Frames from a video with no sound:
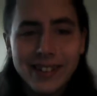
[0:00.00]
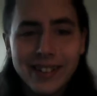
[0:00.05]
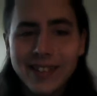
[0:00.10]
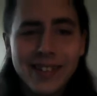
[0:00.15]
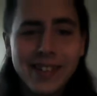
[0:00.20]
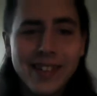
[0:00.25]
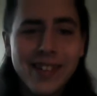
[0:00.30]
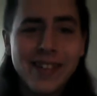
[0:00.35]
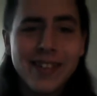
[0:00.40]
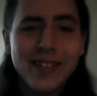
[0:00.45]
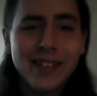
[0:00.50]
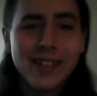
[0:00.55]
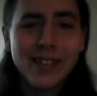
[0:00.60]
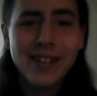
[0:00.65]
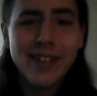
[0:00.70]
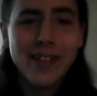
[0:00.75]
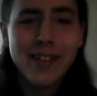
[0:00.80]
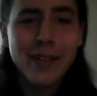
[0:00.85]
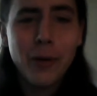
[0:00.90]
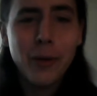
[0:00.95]
this
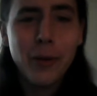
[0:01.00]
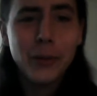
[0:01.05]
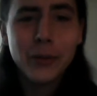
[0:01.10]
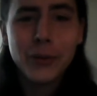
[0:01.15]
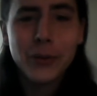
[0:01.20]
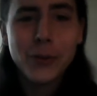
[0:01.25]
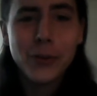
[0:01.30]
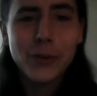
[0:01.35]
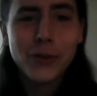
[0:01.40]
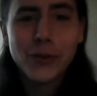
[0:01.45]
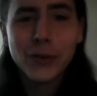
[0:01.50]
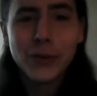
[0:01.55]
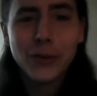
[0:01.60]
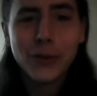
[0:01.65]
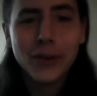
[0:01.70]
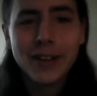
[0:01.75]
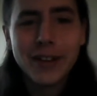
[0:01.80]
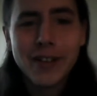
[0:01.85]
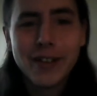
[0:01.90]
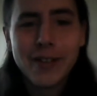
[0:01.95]
this whole news
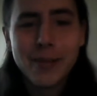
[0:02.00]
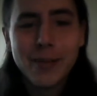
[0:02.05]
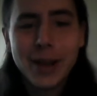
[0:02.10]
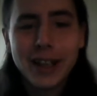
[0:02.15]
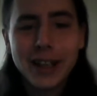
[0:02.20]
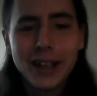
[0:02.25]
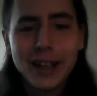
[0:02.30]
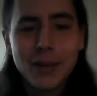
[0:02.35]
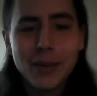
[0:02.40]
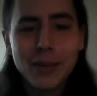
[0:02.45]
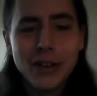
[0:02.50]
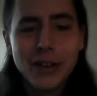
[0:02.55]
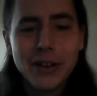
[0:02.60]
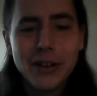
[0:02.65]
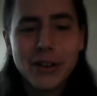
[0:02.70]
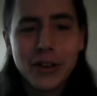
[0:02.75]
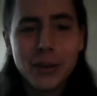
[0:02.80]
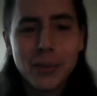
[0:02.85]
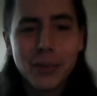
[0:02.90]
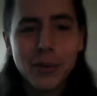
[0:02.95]
story is making me
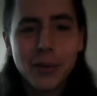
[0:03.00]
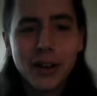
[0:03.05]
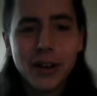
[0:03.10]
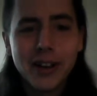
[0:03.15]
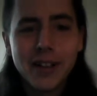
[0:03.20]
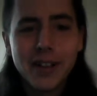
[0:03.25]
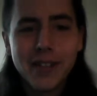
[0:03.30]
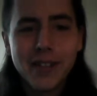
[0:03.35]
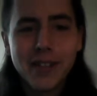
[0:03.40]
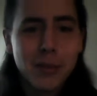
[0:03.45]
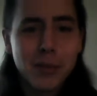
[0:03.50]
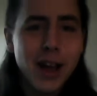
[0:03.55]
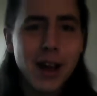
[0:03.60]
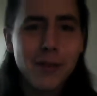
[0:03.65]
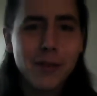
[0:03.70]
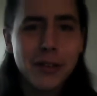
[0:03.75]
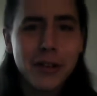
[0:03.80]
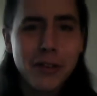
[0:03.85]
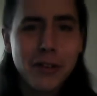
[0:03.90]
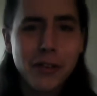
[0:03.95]
shit a brick because I'm
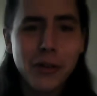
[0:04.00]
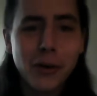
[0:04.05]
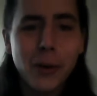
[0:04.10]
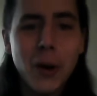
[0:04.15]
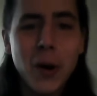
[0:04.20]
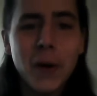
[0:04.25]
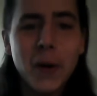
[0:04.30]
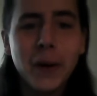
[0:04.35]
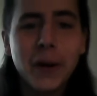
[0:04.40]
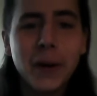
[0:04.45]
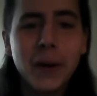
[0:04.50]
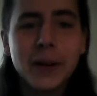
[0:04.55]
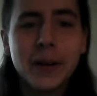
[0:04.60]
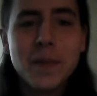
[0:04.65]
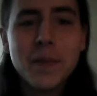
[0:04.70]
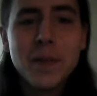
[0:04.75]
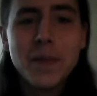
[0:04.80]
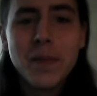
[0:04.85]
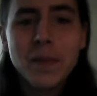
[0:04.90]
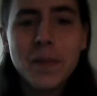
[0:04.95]
laughing so hard,
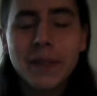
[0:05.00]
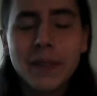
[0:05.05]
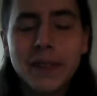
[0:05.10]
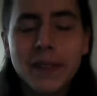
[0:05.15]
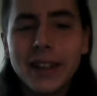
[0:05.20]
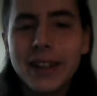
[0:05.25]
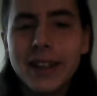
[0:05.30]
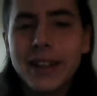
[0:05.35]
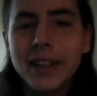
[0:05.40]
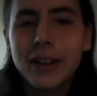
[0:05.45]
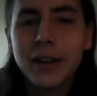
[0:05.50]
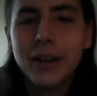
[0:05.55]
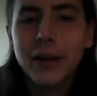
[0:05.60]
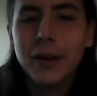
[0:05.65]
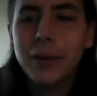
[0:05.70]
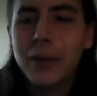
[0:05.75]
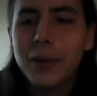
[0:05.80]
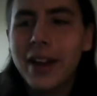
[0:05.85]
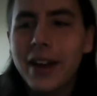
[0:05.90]
you know.